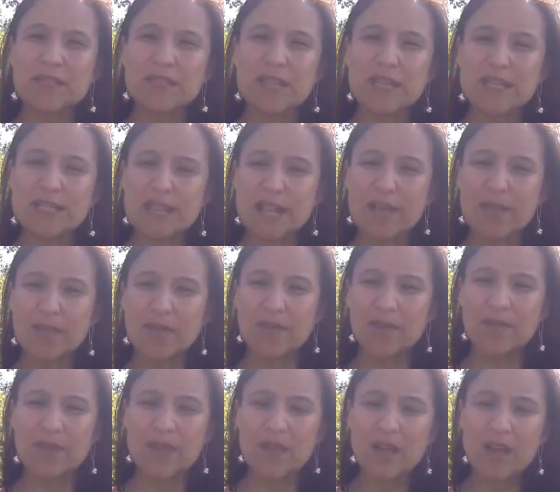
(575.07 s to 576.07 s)
These type
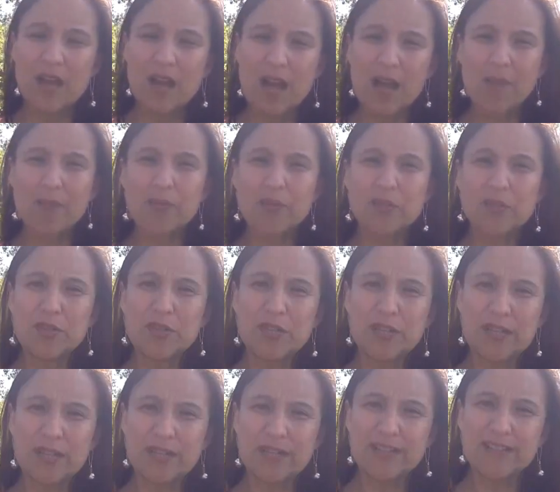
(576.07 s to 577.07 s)
of
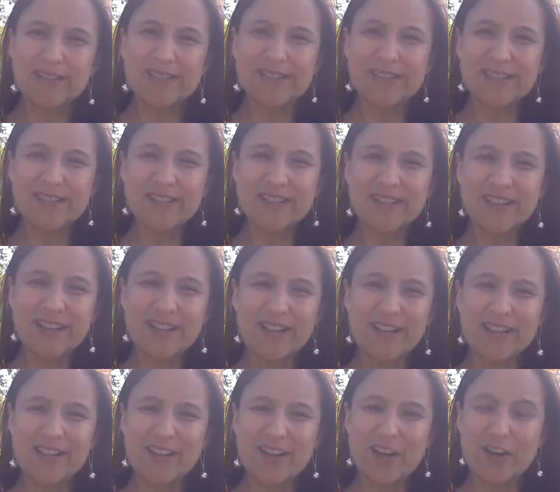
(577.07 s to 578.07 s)
opportunities
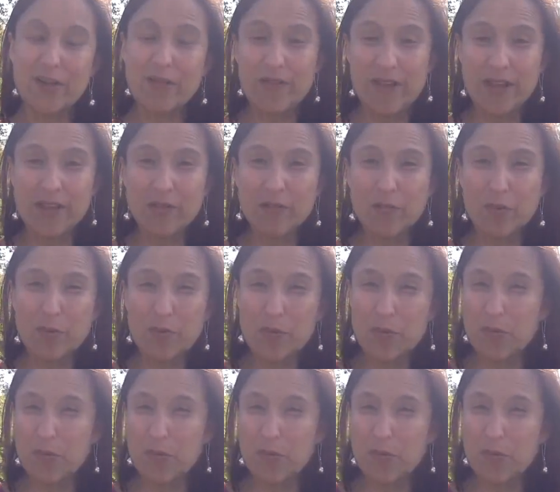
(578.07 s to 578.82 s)
are available,